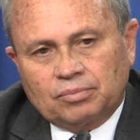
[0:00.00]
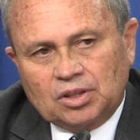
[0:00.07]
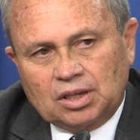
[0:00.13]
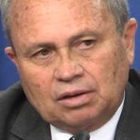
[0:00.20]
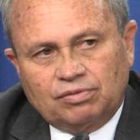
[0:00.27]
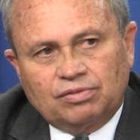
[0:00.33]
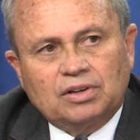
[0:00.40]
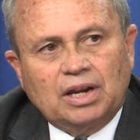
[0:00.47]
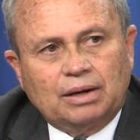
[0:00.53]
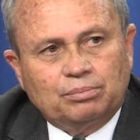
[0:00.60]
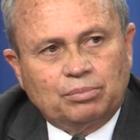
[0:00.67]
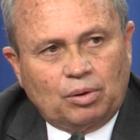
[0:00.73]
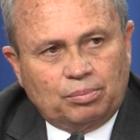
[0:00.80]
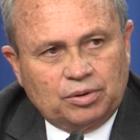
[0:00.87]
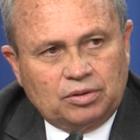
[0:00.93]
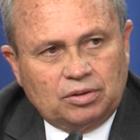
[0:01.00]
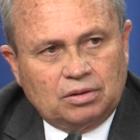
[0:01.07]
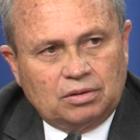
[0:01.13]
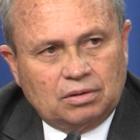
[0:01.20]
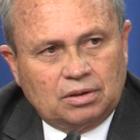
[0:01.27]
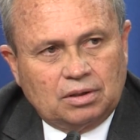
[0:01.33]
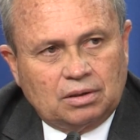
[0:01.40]
gift that property
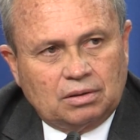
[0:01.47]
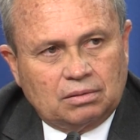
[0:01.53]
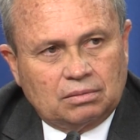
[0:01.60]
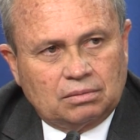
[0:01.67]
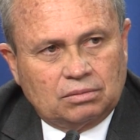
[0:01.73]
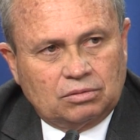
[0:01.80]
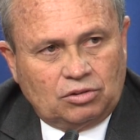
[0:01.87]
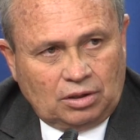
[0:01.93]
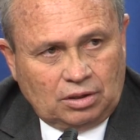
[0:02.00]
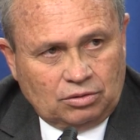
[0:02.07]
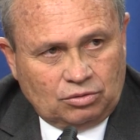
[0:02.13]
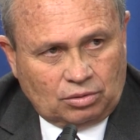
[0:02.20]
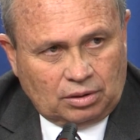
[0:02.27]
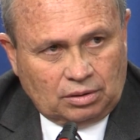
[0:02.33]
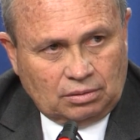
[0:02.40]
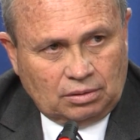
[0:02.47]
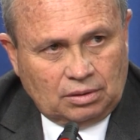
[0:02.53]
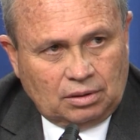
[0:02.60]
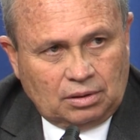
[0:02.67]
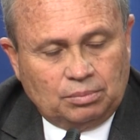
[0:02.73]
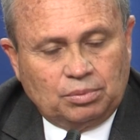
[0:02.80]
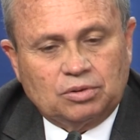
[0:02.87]
to their children,
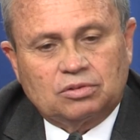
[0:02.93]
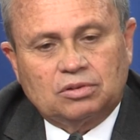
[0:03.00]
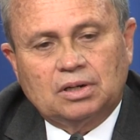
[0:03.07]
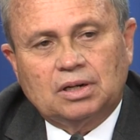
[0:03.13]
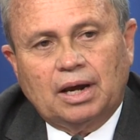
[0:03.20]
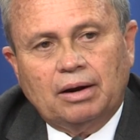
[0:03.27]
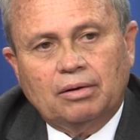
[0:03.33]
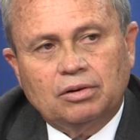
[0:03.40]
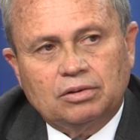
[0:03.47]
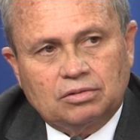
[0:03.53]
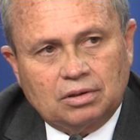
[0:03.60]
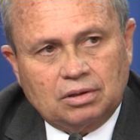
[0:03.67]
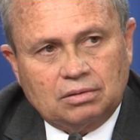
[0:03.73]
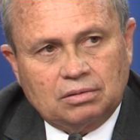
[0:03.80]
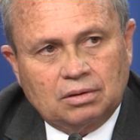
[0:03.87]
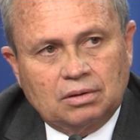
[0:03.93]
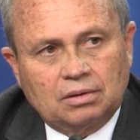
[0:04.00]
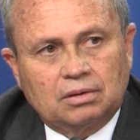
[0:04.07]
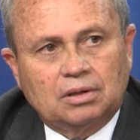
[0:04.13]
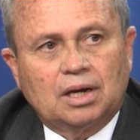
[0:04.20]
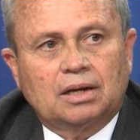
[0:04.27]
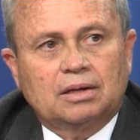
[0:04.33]
the person inherits it,
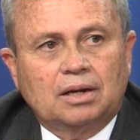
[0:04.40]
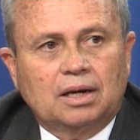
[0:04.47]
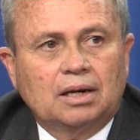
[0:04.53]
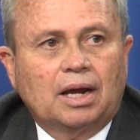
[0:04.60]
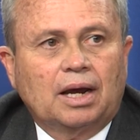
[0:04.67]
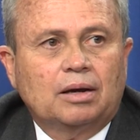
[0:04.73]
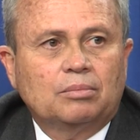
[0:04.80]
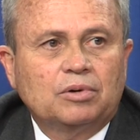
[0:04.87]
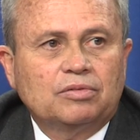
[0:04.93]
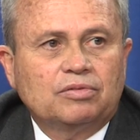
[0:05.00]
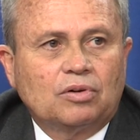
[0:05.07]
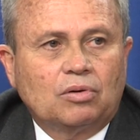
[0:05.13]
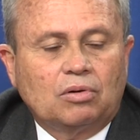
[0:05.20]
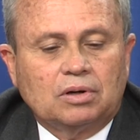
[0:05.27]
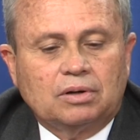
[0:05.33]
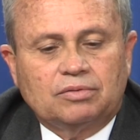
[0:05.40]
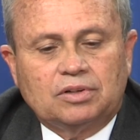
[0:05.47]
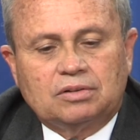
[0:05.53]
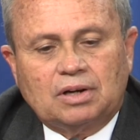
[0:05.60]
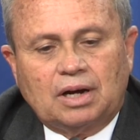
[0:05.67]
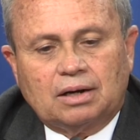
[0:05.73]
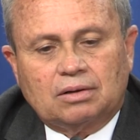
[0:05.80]
they are then liable for all of the
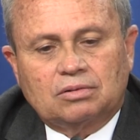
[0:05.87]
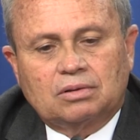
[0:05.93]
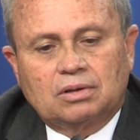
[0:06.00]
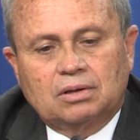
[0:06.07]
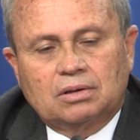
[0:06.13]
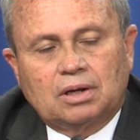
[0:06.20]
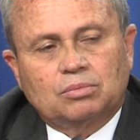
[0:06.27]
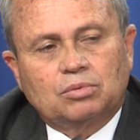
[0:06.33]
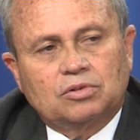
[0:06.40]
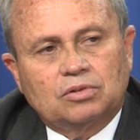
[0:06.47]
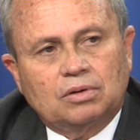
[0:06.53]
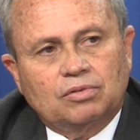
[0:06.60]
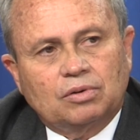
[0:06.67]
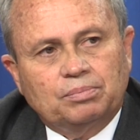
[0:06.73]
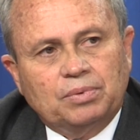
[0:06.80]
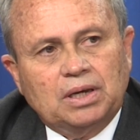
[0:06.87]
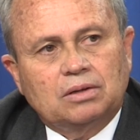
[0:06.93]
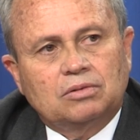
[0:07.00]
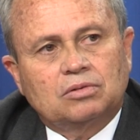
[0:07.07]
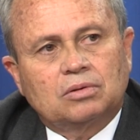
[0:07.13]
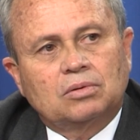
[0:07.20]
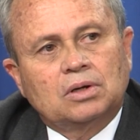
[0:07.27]
tax that was never
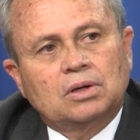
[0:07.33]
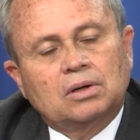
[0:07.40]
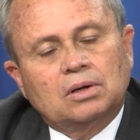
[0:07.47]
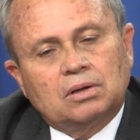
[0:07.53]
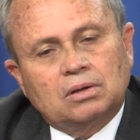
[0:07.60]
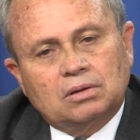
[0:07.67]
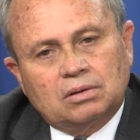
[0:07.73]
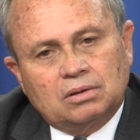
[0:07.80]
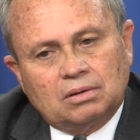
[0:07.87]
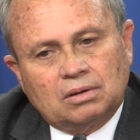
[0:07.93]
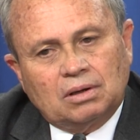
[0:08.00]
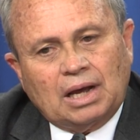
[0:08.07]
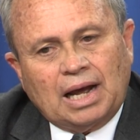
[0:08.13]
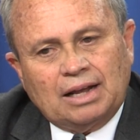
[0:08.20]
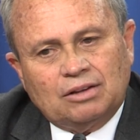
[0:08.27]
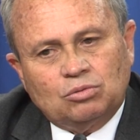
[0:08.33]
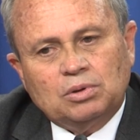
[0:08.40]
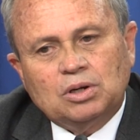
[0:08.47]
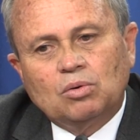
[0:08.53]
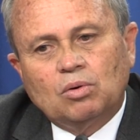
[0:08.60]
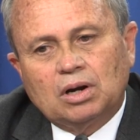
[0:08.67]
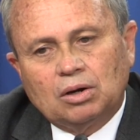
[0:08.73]
paid. So as we
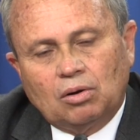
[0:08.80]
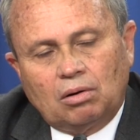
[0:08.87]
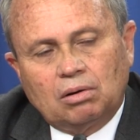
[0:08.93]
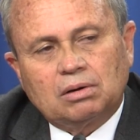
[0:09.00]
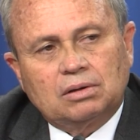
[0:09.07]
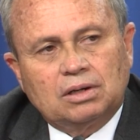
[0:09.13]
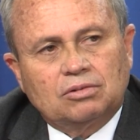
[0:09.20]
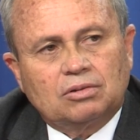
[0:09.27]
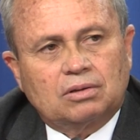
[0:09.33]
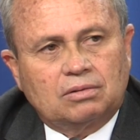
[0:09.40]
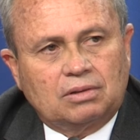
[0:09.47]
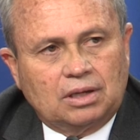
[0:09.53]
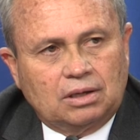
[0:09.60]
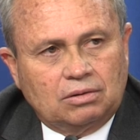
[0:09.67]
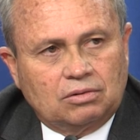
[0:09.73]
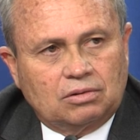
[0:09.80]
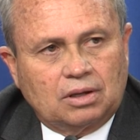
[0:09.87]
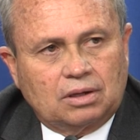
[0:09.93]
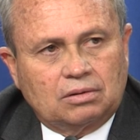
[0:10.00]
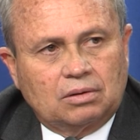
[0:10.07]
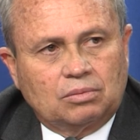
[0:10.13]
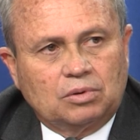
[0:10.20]
go along, these are things
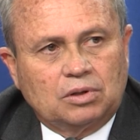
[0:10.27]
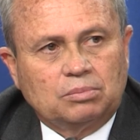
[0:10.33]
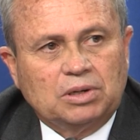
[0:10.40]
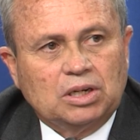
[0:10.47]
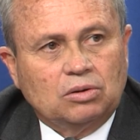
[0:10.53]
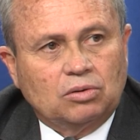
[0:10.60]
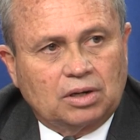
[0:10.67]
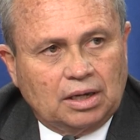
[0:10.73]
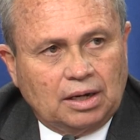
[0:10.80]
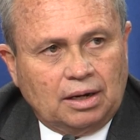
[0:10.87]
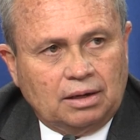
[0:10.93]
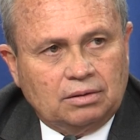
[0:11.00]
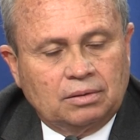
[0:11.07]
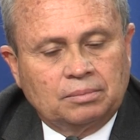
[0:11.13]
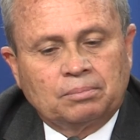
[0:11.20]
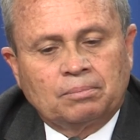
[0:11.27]
that we'll be looking at